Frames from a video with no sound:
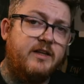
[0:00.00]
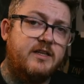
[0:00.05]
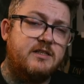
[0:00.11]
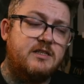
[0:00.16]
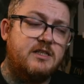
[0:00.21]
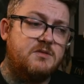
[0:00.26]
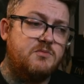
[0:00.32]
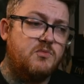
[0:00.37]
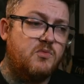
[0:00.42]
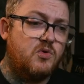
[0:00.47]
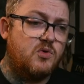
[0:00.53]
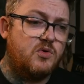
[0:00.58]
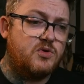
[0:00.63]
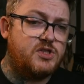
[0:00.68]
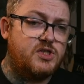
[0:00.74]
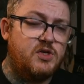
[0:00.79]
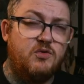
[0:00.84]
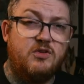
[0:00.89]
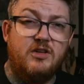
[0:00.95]
This is more
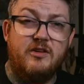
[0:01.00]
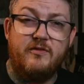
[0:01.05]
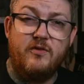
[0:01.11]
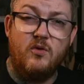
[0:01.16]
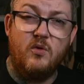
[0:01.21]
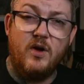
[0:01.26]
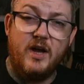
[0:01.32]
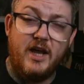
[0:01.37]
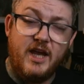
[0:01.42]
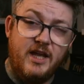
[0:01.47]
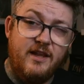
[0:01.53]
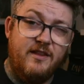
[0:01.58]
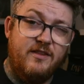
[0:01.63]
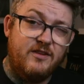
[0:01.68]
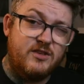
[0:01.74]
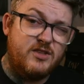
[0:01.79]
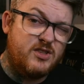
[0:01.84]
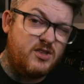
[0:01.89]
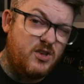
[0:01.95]
suited for in
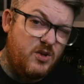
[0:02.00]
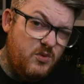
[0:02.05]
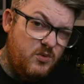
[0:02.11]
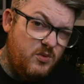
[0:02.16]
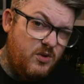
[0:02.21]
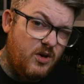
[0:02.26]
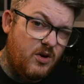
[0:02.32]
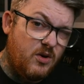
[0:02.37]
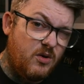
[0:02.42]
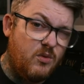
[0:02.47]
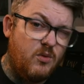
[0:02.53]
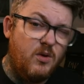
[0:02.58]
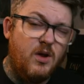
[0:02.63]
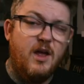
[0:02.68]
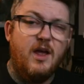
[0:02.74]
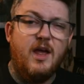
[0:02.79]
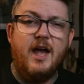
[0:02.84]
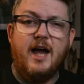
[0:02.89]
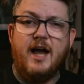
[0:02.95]
the studio,
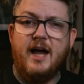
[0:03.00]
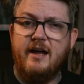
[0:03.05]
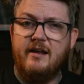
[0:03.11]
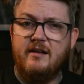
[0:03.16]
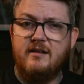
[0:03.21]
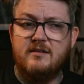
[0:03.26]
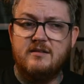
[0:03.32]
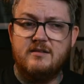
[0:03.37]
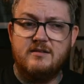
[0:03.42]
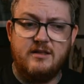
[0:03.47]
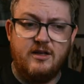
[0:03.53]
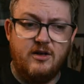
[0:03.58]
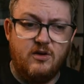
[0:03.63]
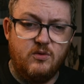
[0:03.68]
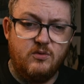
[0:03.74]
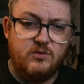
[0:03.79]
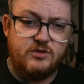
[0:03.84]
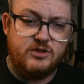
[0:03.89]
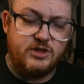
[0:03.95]
and you
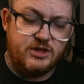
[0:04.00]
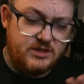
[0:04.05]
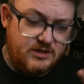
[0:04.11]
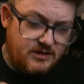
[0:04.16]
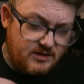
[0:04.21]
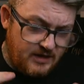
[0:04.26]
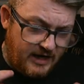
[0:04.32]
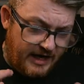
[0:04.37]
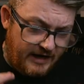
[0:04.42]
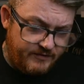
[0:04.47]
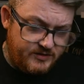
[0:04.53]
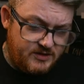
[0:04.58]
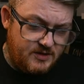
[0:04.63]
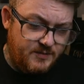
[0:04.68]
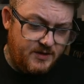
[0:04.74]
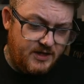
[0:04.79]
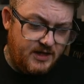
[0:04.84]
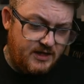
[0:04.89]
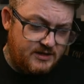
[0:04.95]
know, just have
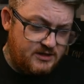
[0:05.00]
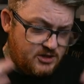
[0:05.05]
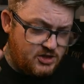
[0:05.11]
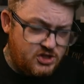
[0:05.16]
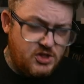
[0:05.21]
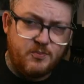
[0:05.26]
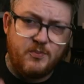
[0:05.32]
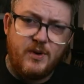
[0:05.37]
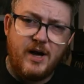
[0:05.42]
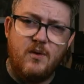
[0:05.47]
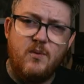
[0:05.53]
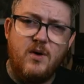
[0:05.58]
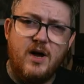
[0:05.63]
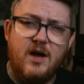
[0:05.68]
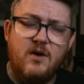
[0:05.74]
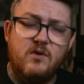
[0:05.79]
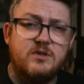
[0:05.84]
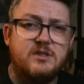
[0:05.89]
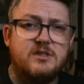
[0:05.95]
something that's just a
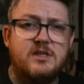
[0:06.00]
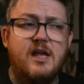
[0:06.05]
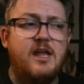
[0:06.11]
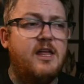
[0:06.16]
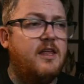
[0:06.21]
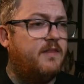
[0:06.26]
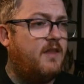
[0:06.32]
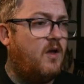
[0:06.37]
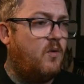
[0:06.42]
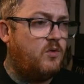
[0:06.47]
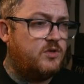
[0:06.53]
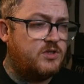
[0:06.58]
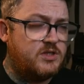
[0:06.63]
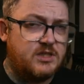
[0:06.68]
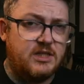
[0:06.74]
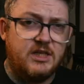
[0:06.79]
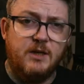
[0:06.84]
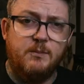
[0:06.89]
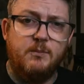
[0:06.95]
powerhouse that will
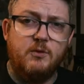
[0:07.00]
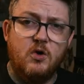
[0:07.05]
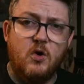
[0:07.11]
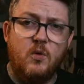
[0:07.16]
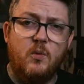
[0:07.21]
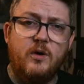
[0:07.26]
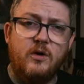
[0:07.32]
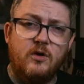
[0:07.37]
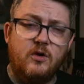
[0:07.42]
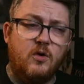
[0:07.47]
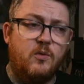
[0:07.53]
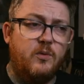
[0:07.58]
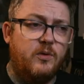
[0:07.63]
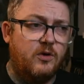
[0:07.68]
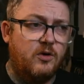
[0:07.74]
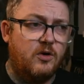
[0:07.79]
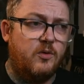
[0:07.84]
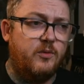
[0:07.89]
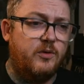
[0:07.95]
just keep going and going
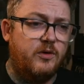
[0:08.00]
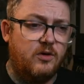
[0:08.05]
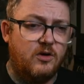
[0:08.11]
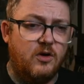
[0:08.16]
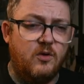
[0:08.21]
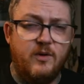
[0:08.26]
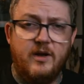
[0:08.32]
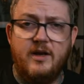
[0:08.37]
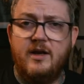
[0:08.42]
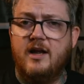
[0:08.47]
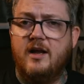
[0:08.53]
and going and going.